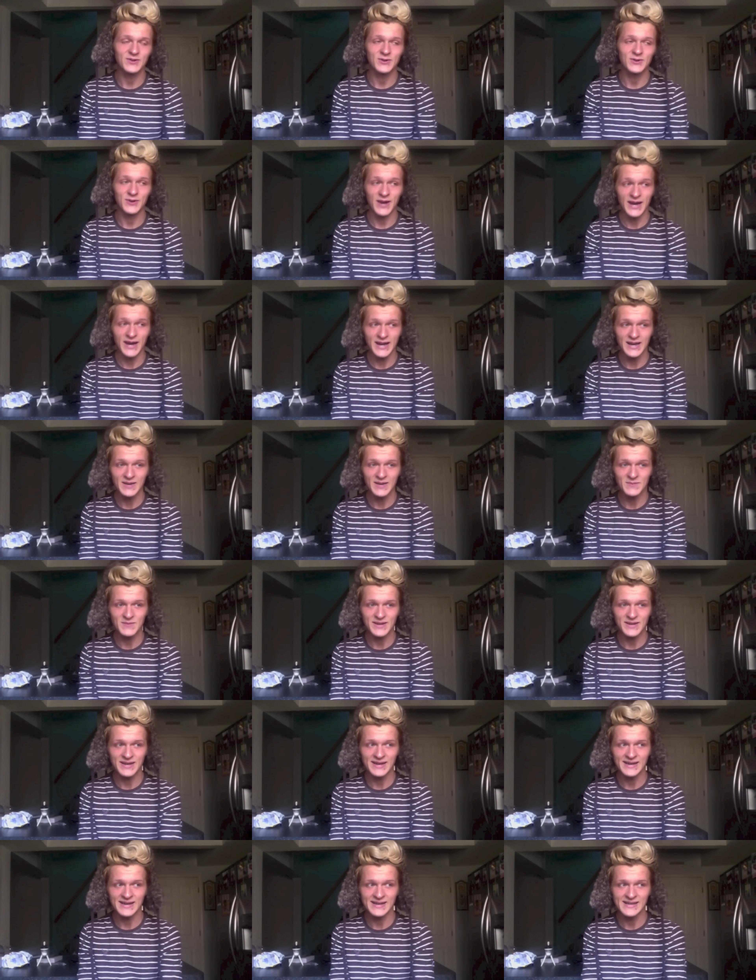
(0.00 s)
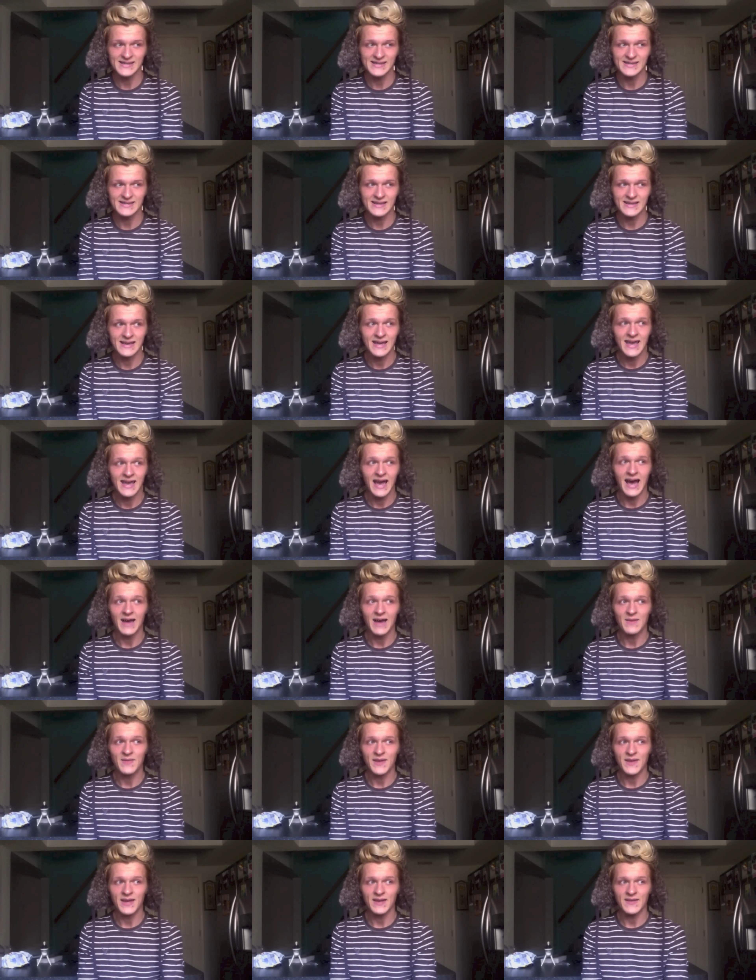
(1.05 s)
like, for granted because
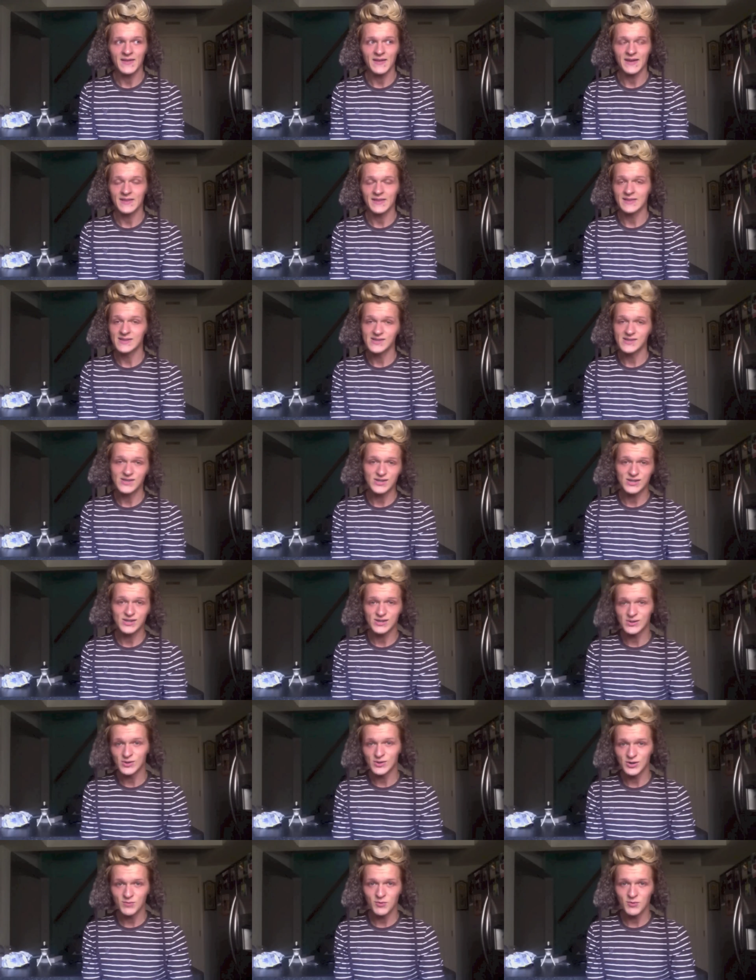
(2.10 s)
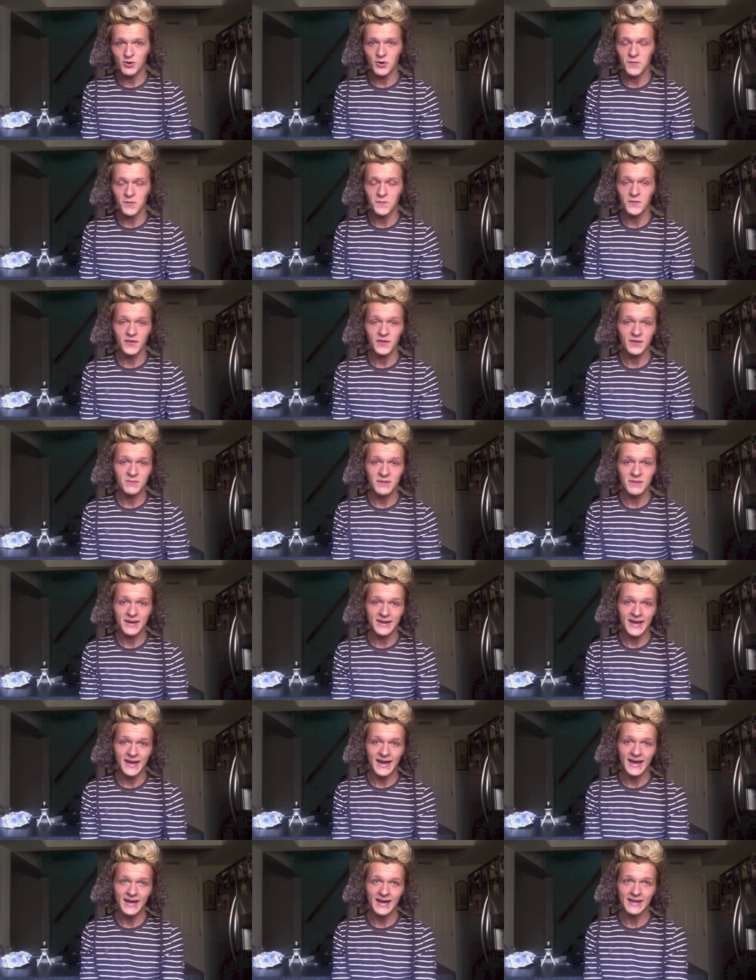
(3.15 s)
I think, like, this is just normal. And really, my
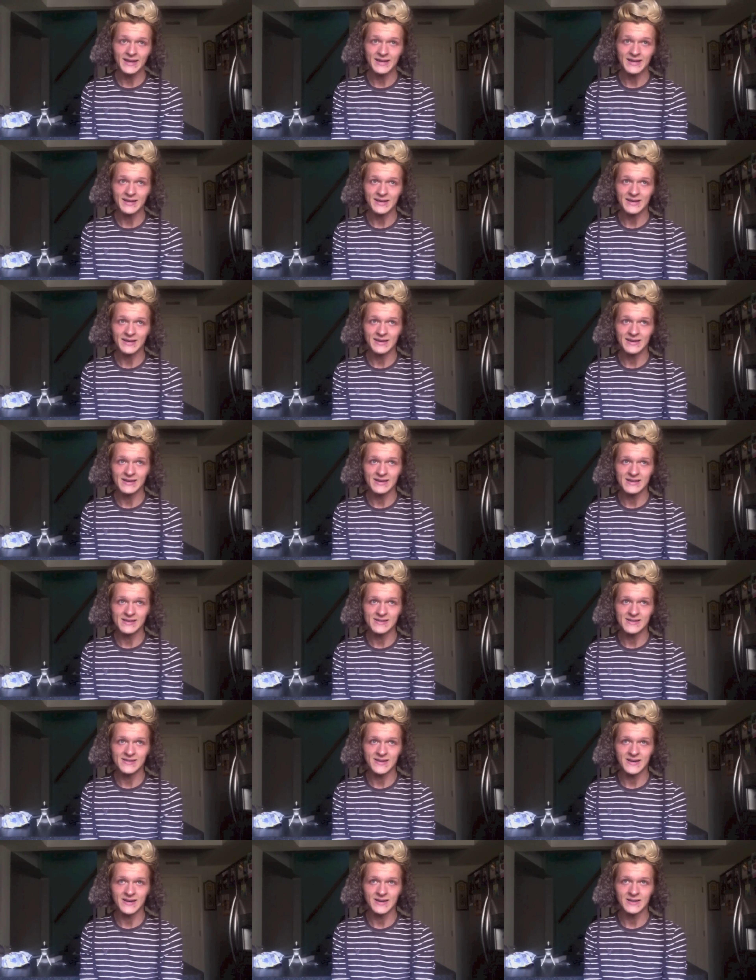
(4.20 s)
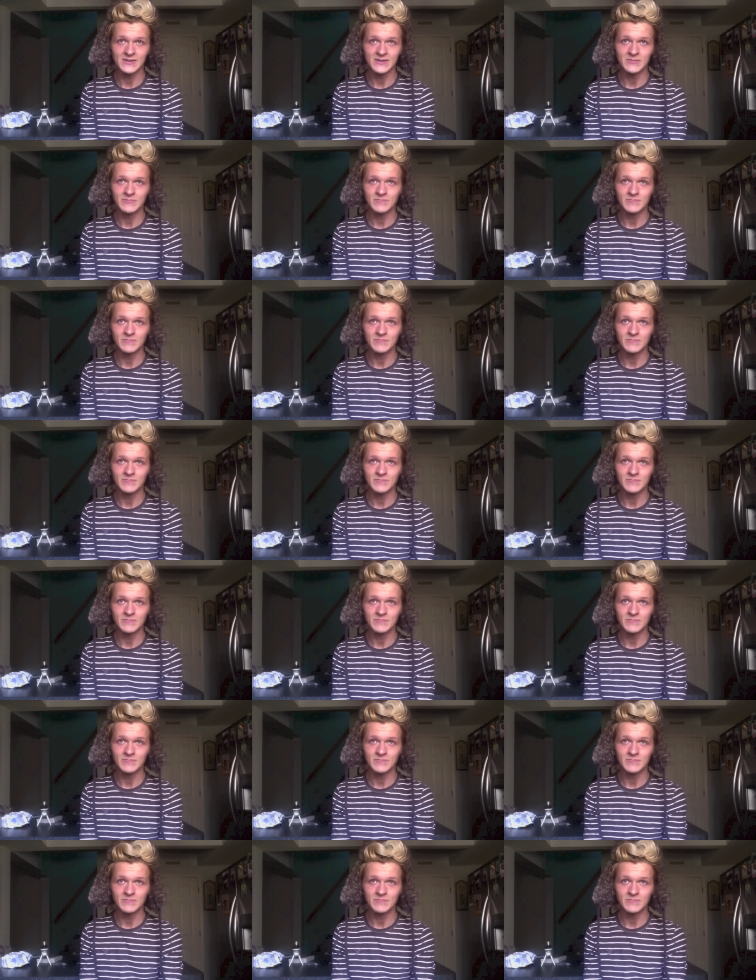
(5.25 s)
dad is,